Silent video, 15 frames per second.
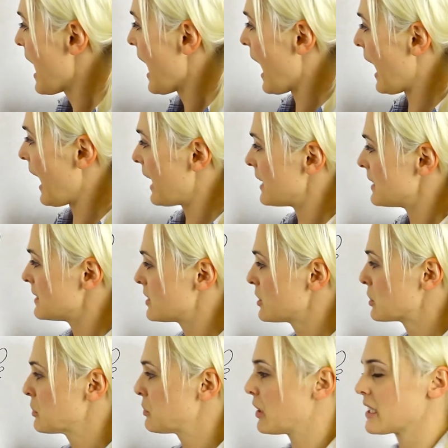And
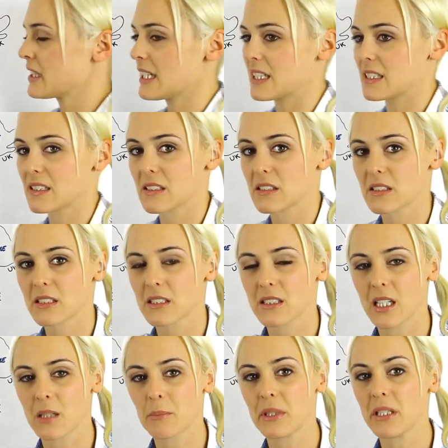you'll find that
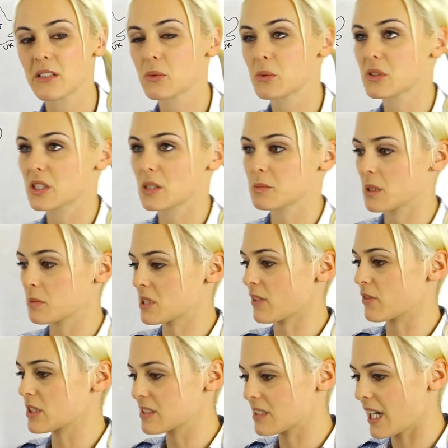companies will sometimes have
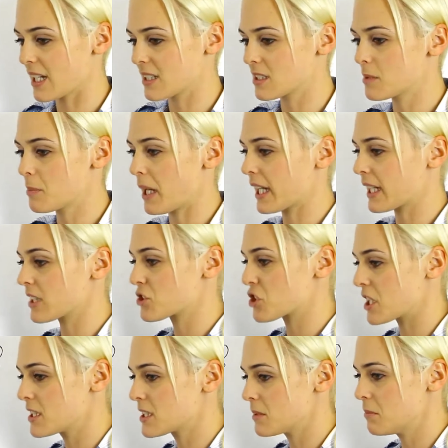a standard package,
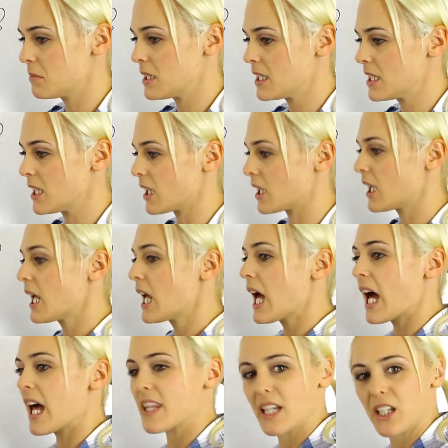intermediate,
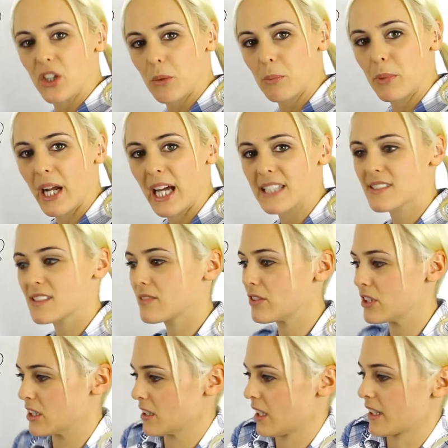and then comprehensive,
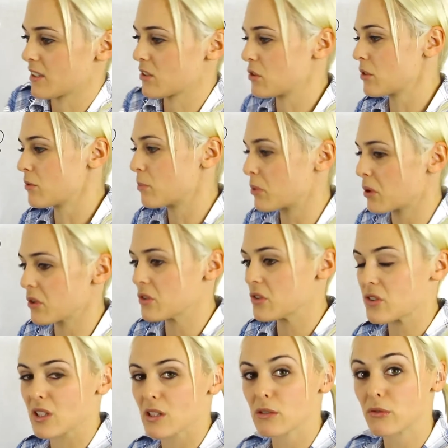like a sort of bronze,
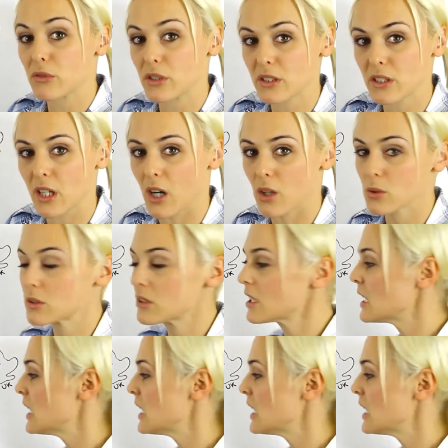silver and gold.